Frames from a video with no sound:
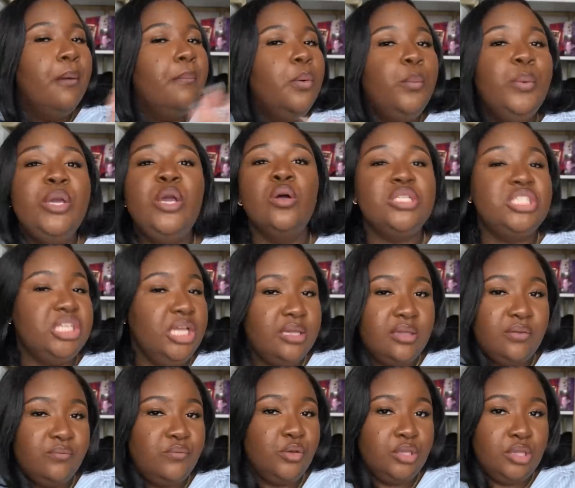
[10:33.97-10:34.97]
But we're going to check
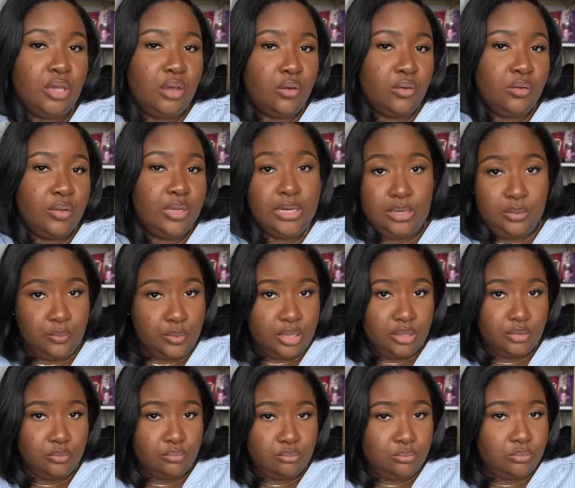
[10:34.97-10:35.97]
it for y'all
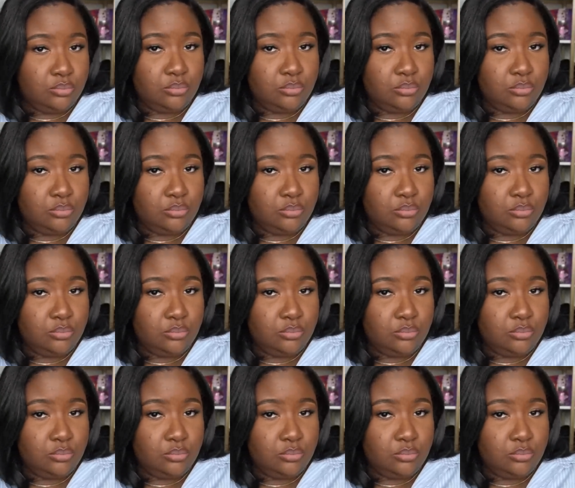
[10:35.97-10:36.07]
anyway.